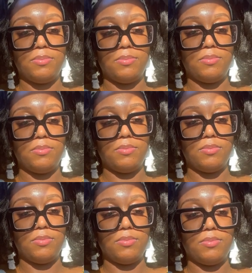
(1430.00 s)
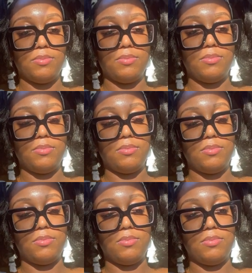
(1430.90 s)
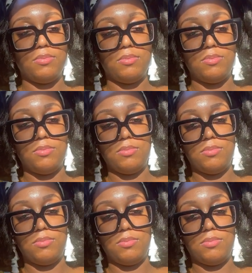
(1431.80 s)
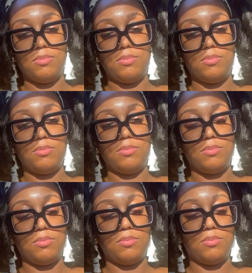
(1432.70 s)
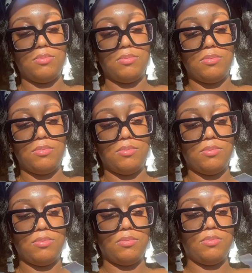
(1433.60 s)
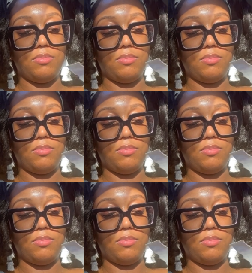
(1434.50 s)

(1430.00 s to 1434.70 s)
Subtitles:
(no one is talking)